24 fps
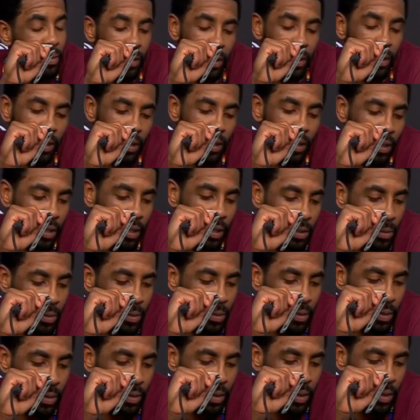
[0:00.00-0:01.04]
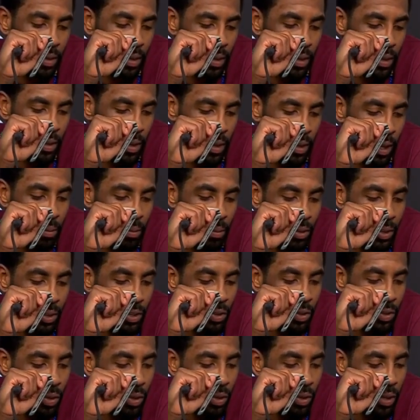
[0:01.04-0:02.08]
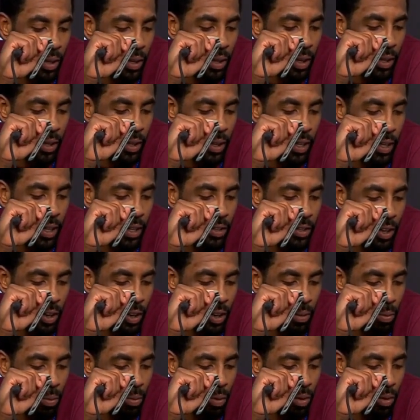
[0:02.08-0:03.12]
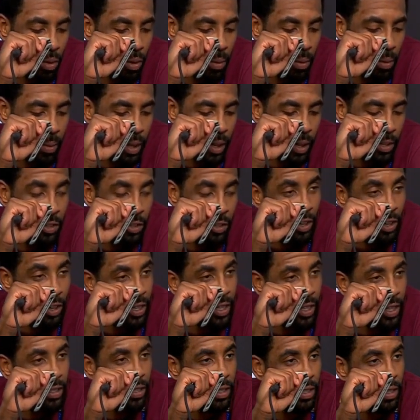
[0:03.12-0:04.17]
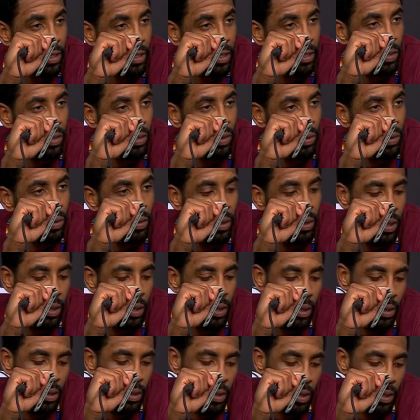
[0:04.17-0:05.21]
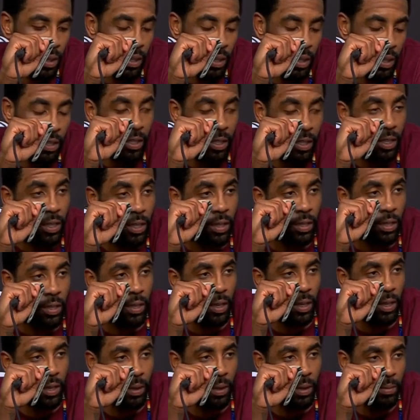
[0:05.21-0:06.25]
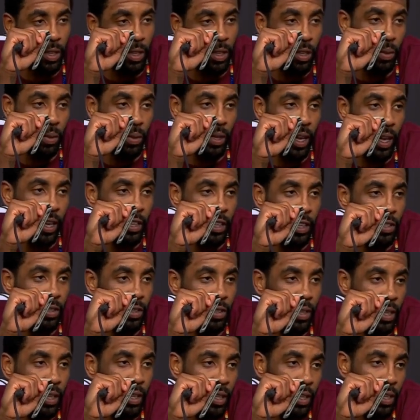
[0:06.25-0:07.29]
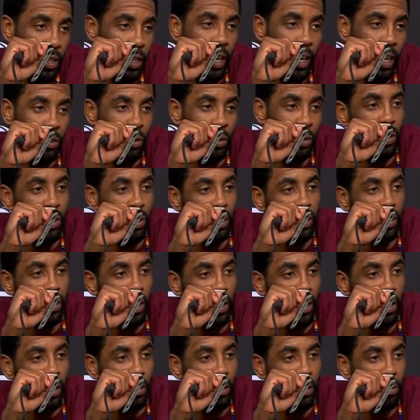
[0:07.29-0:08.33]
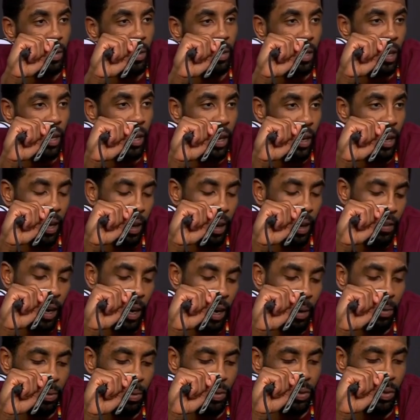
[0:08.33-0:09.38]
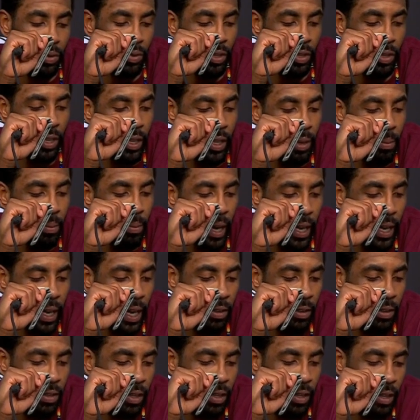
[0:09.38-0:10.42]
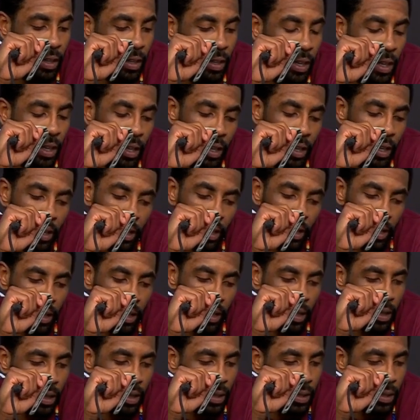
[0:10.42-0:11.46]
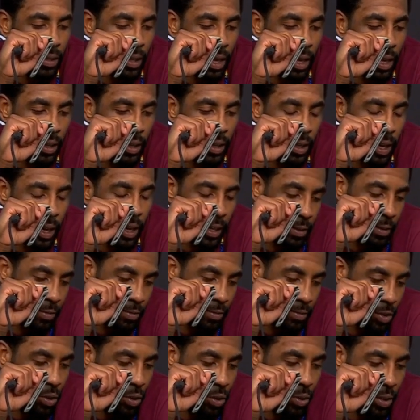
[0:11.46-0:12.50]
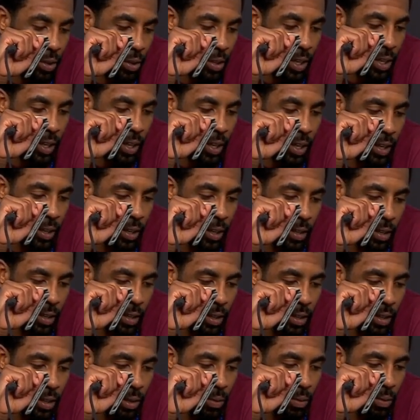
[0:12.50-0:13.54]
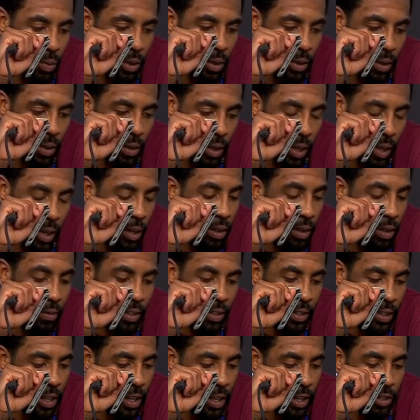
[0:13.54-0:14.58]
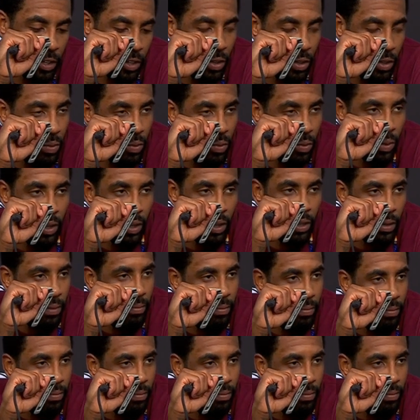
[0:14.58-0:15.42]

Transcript: Uh, I'm pretty sure he could talk more about the journey it took to initially um, deal with that injury, and then now two years later, being have an opportunity to get back out there. Uh, I, I, can for sure say that uh, when any of us get injured, we